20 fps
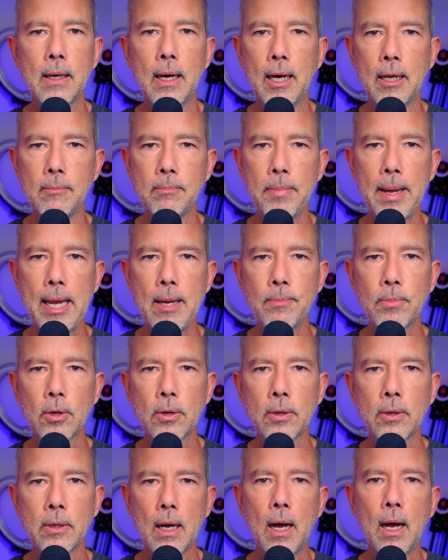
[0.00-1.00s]
on
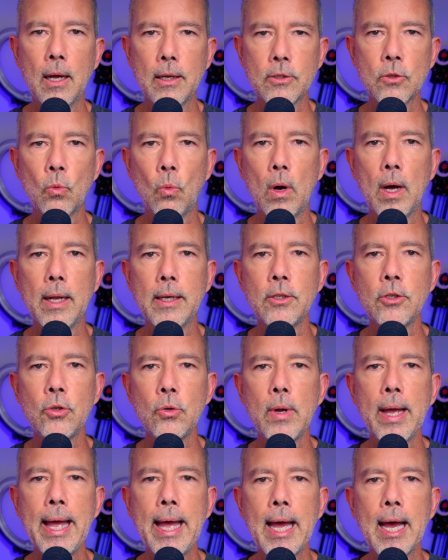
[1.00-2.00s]
paper, cause one
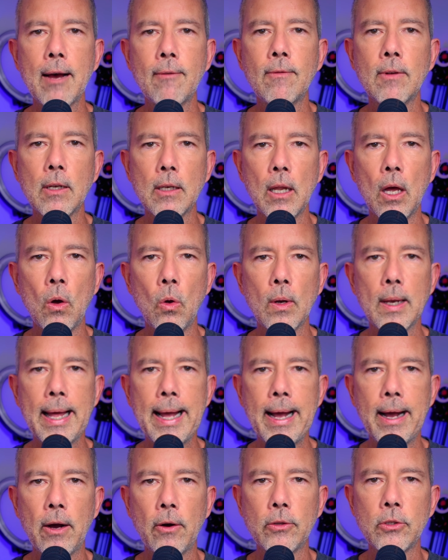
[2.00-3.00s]
to have low
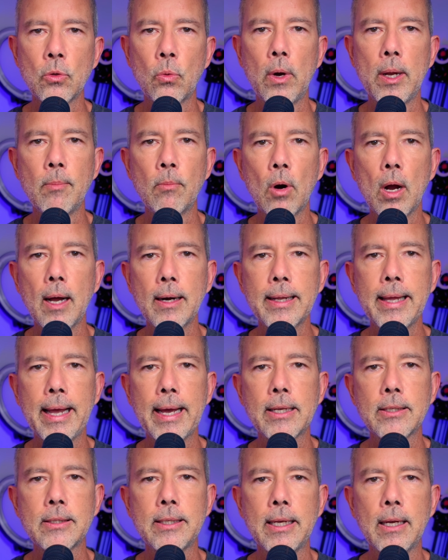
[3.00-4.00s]
louds when
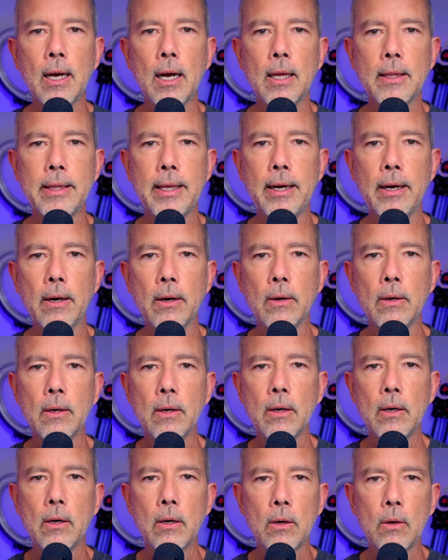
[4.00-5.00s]
broadcasting on their
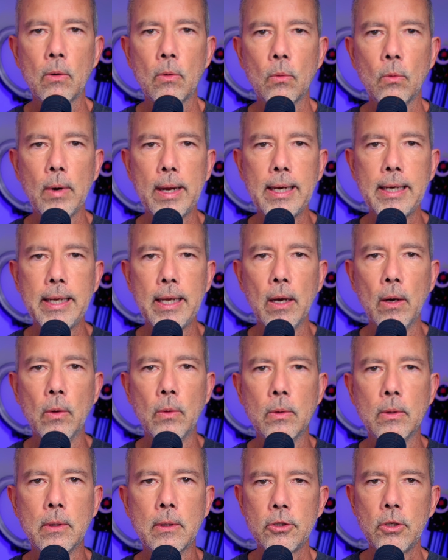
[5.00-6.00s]
radio.
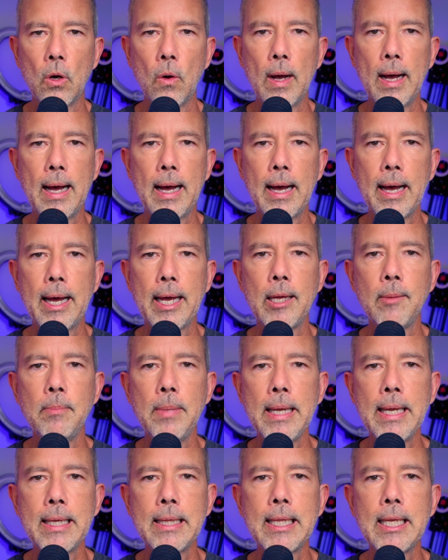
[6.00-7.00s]
So I,
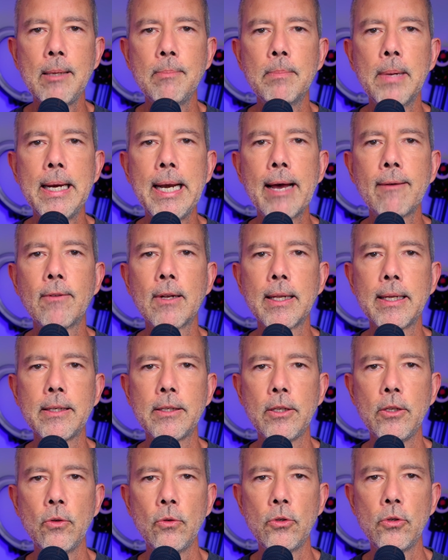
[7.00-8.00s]
being the
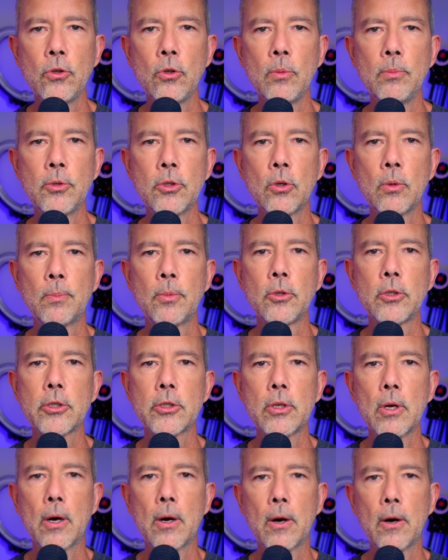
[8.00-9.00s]
benevolent YouTube
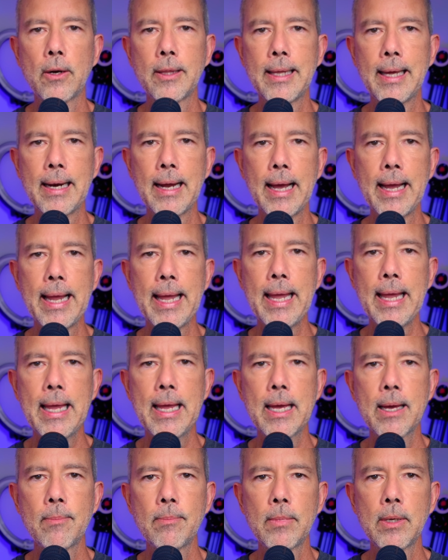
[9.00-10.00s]
superstar that I
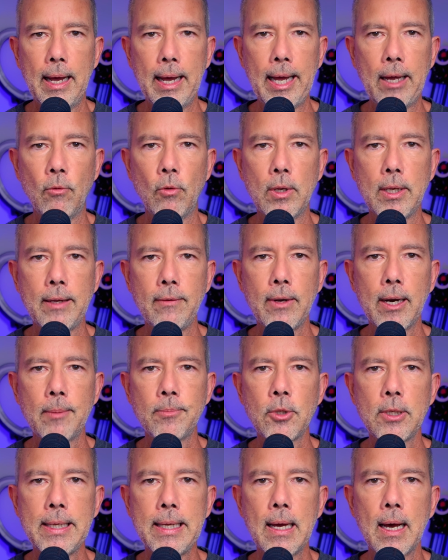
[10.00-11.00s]
am, I will leave it up
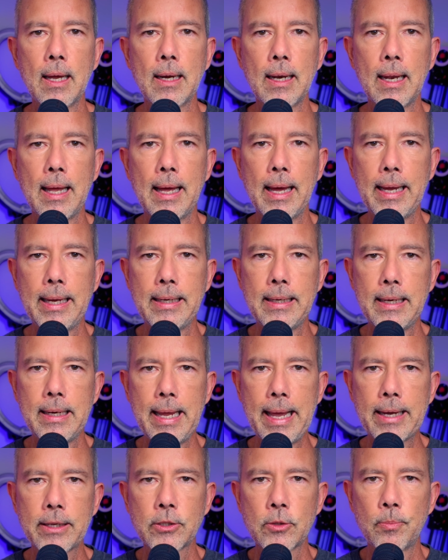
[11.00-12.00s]
to the online
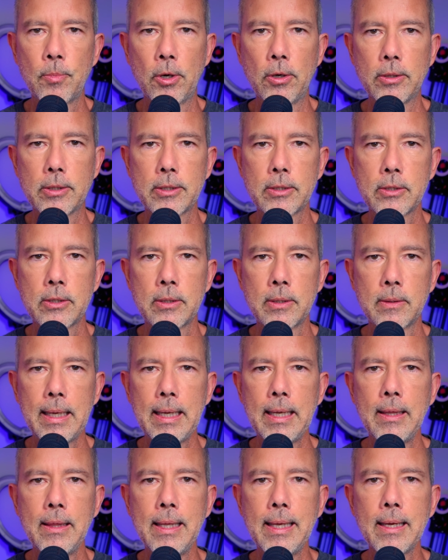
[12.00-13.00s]
experts
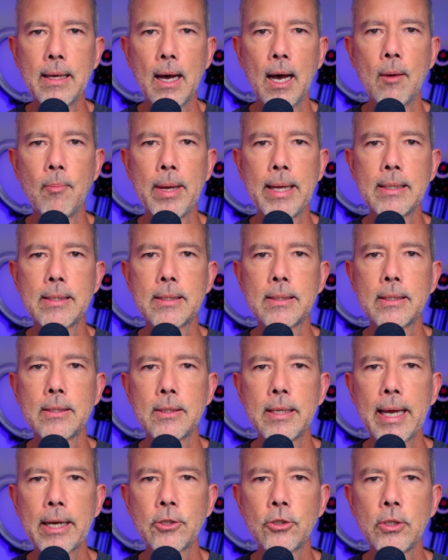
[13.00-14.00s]
in the comments
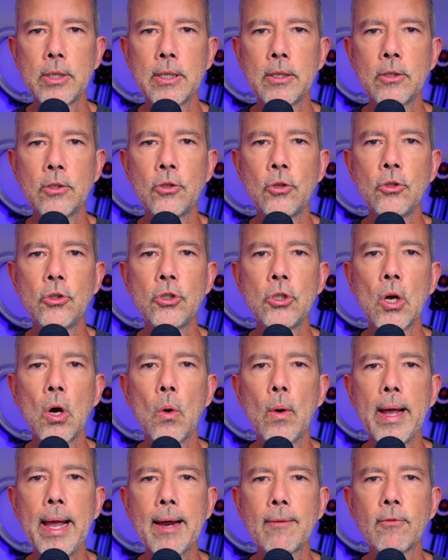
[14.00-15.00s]
section to
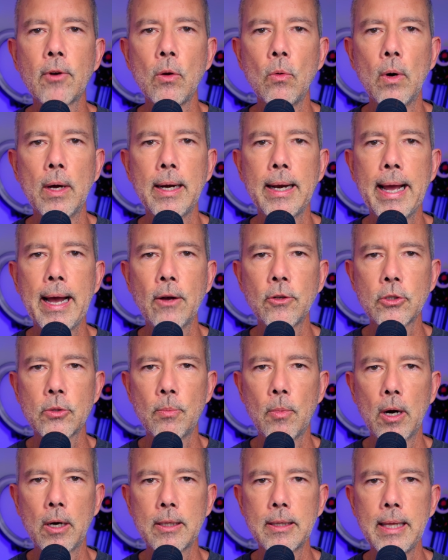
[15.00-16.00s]
show everyone how
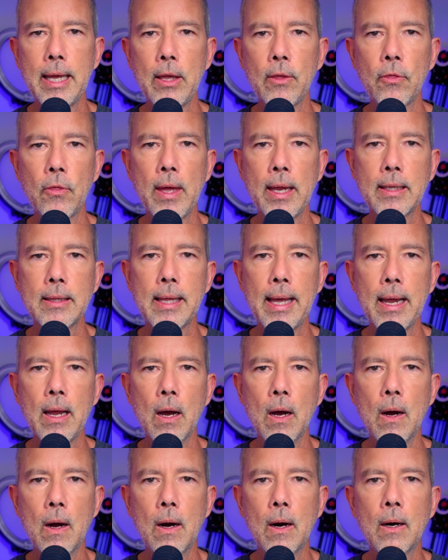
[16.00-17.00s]
smart they think they
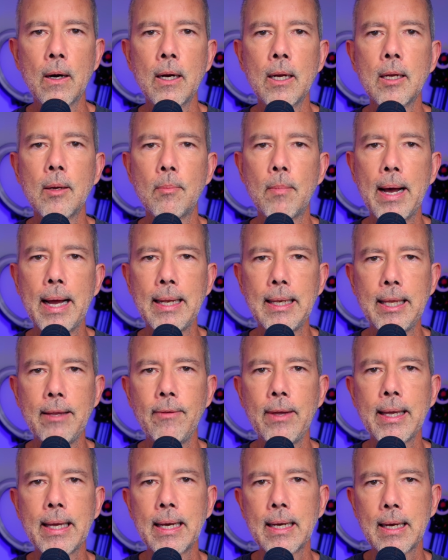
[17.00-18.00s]
are by
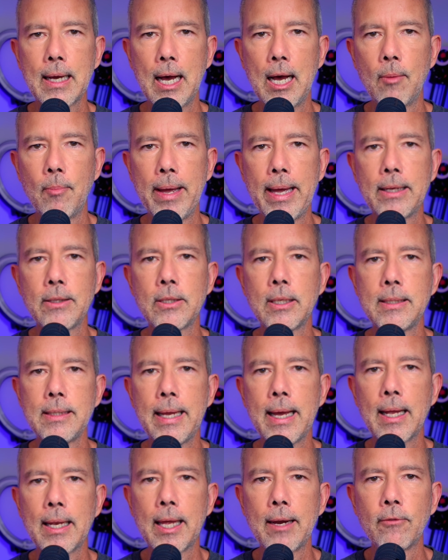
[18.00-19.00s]
leaving a comment to
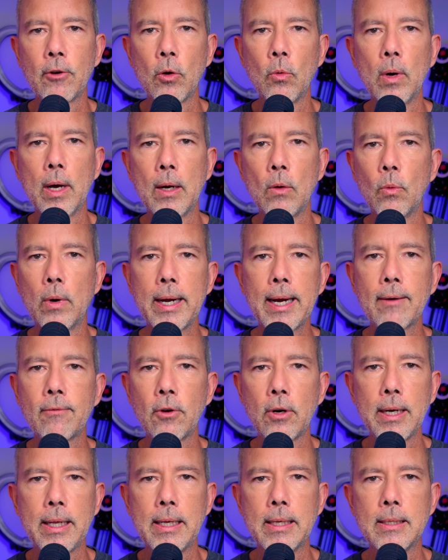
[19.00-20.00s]
tell everyone
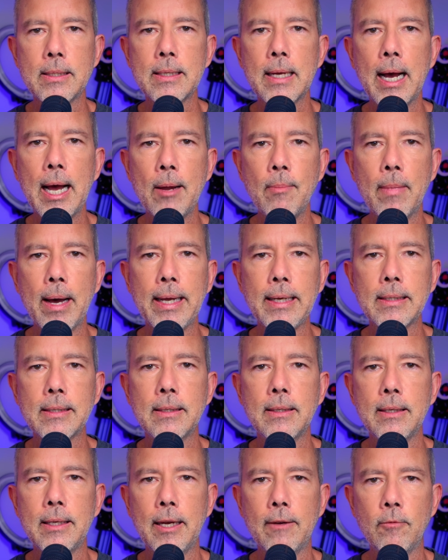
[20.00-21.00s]
whatever it is I might
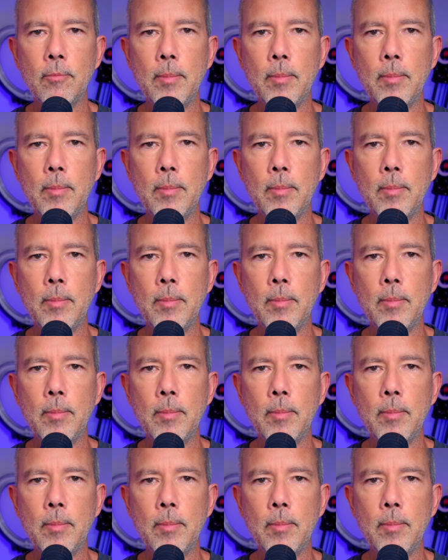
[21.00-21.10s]
have